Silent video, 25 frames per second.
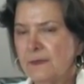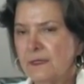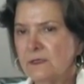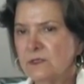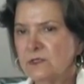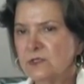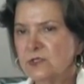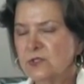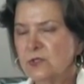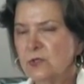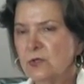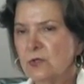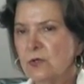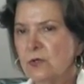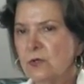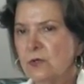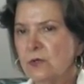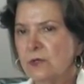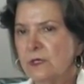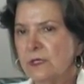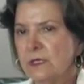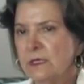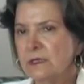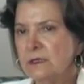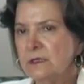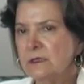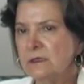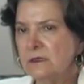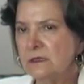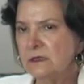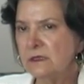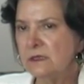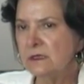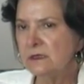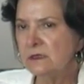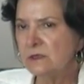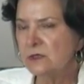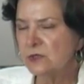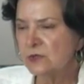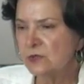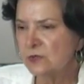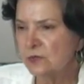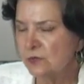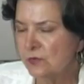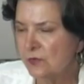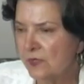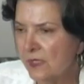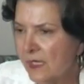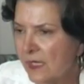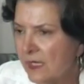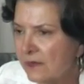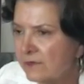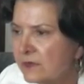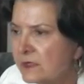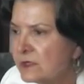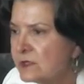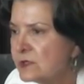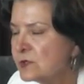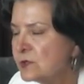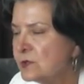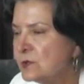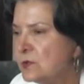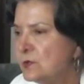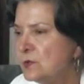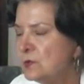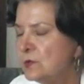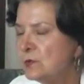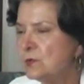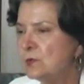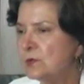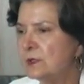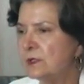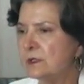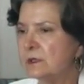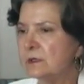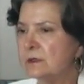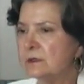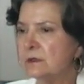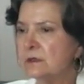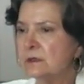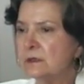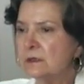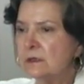So anything having to do with